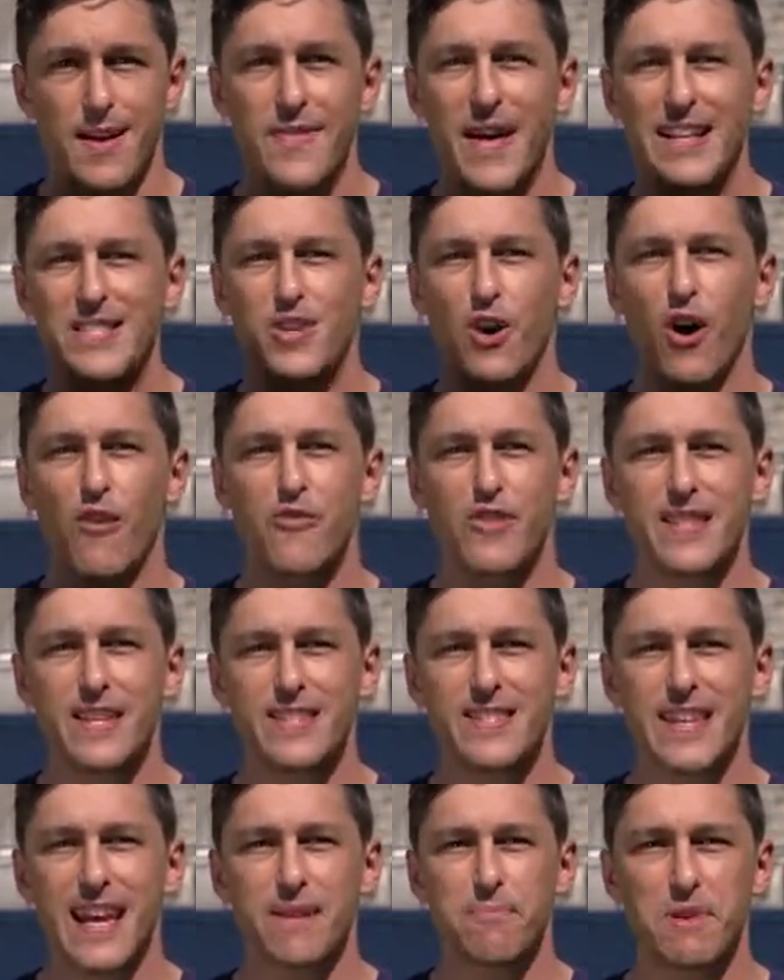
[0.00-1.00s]
That's all for
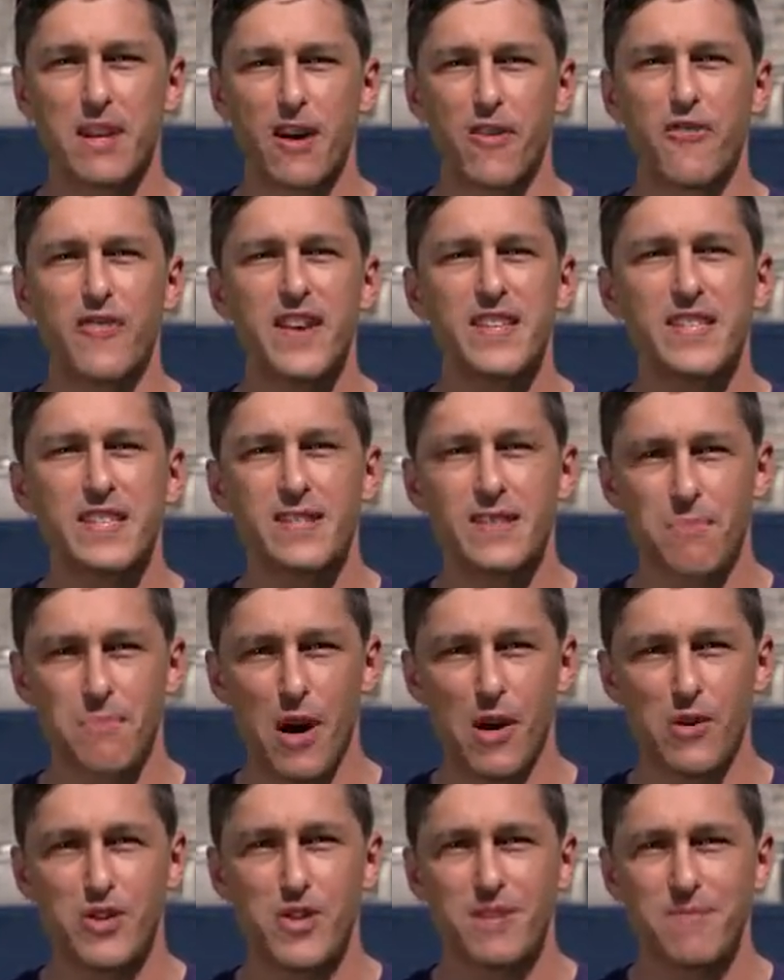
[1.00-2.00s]
this segment of Physics in
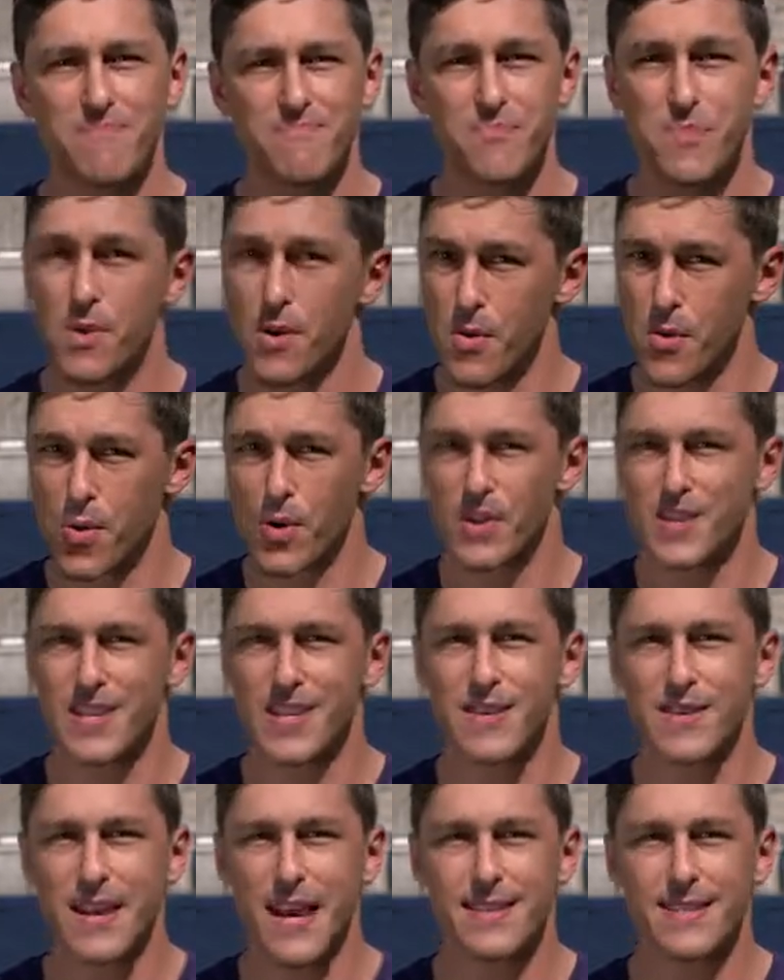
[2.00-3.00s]
Motion. We'll
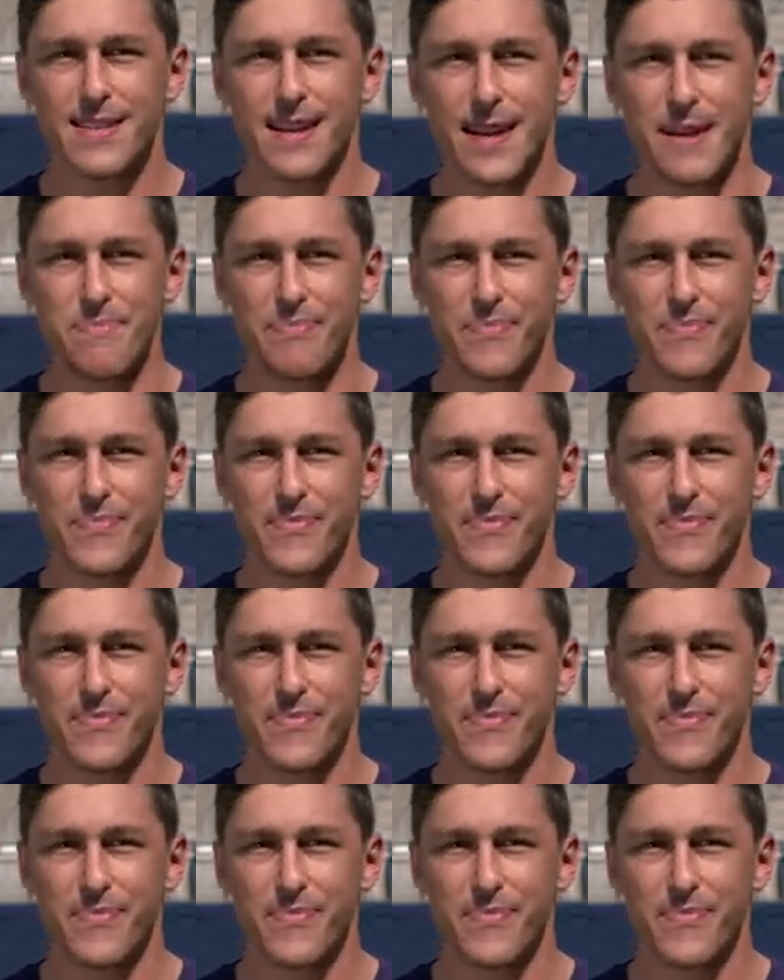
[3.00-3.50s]
see you next time.